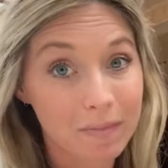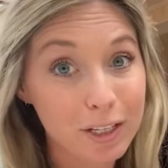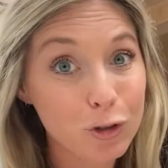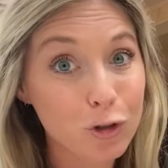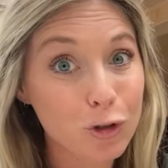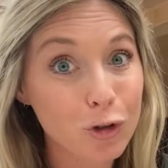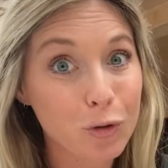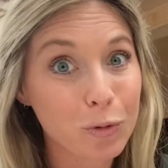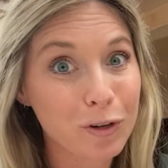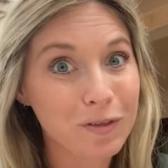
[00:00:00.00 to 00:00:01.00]

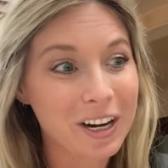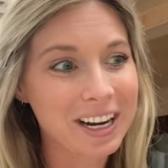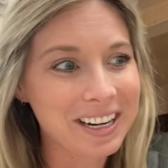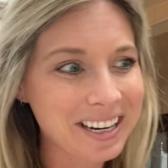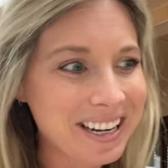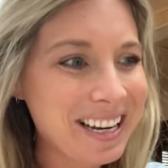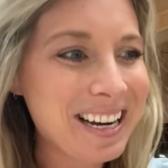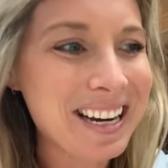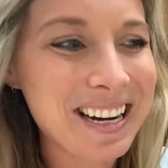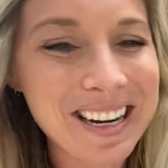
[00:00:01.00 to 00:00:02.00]
Super fun.
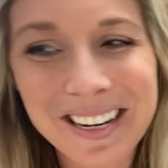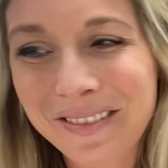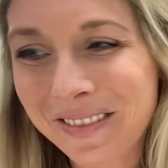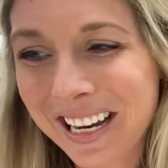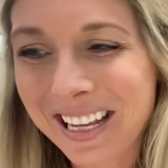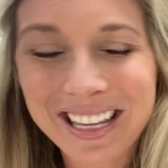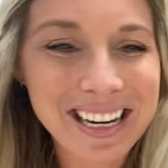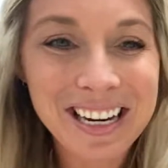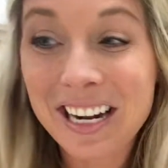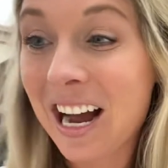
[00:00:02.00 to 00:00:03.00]
And
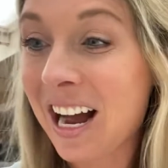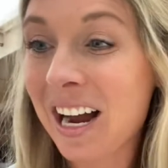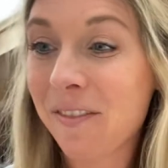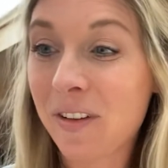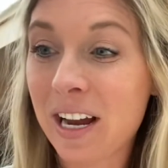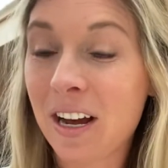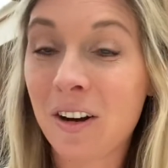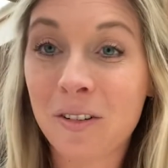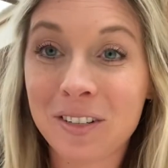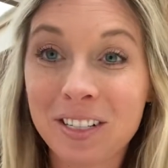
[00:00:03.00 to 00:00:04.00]
then I
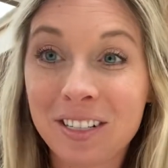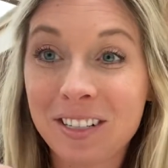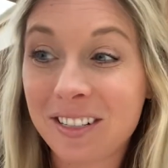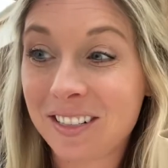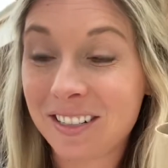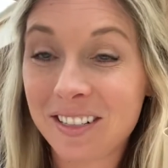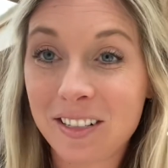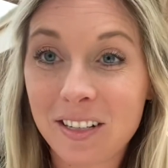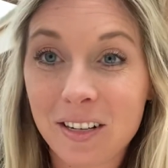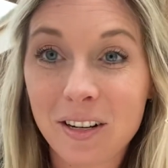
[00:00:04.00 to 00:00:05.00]
found
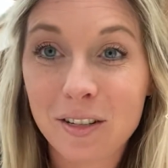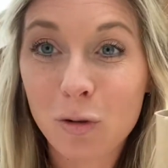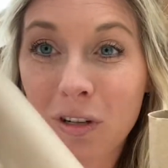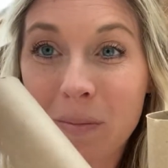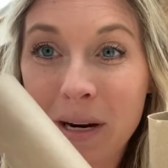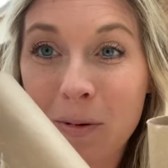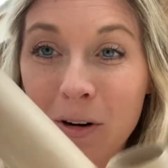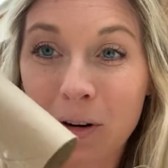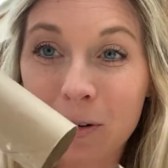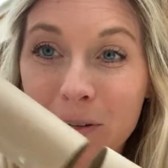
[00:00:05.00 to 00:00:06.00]
toilet
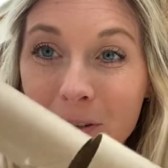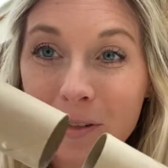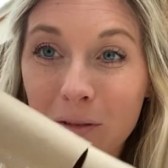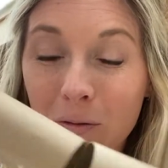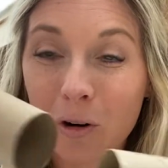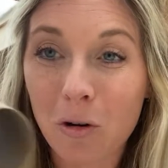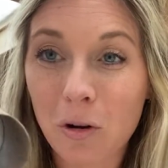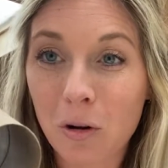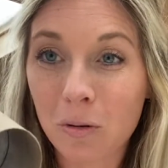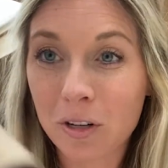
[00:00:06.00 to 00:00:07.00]
paper roll
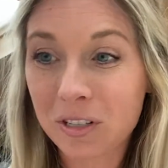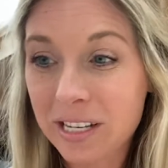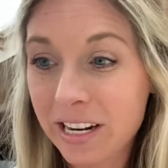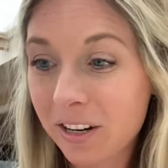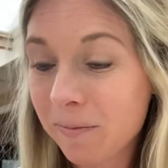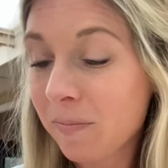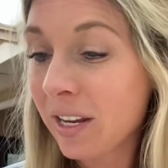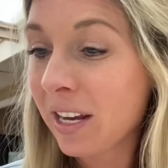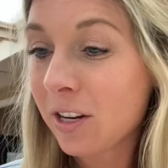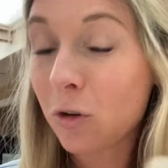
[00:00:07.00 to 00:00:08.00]
holders here.
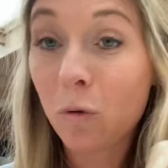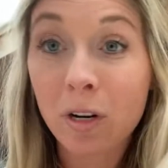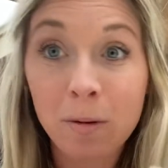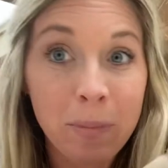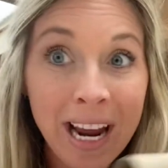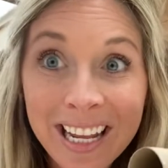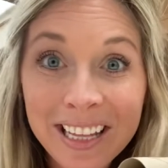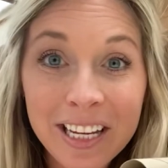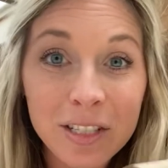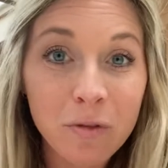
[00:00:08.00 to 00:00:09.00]
You could paint
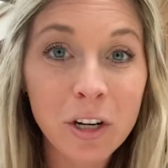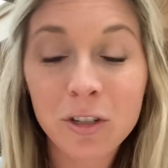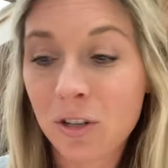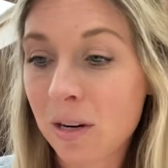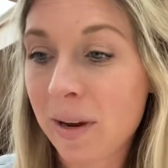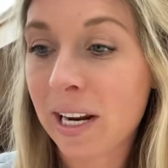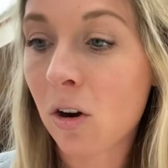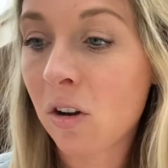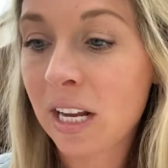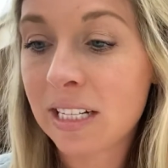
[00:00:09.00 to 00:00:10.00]
these first. You can make it a
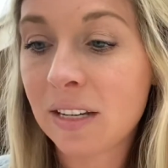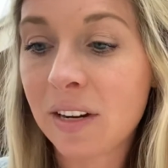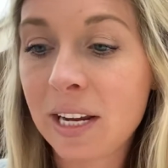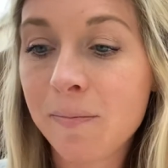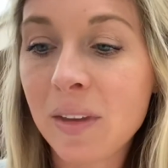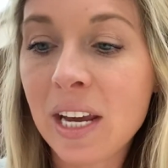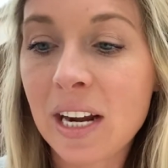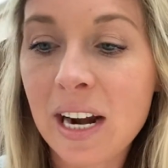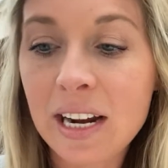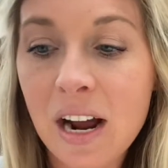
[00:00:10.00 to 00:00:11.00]
whole activity. And
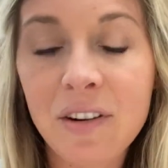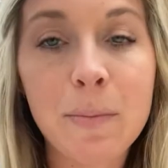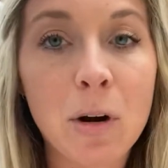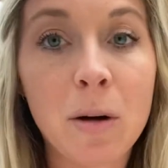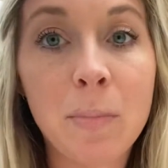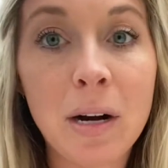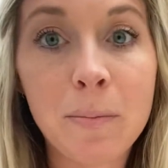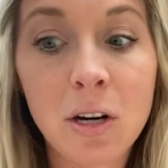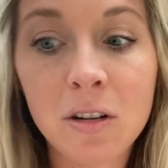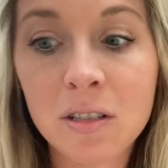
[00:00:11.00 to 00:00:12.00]
I didn't have any pom-pom
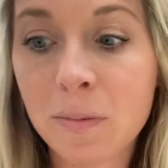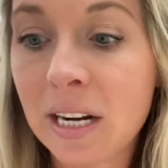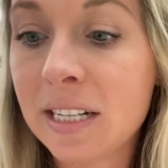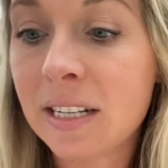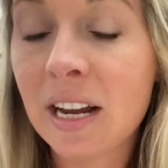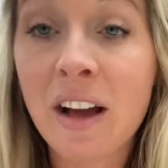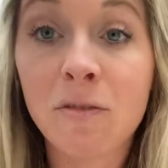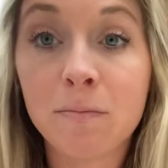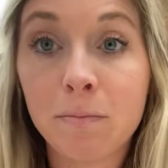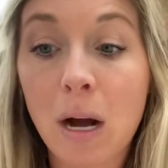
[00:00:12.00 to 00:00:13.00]
balls, but I did
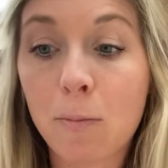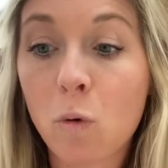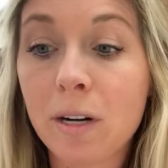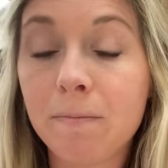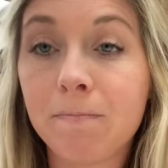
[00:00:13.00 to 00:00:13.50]
have popcorn.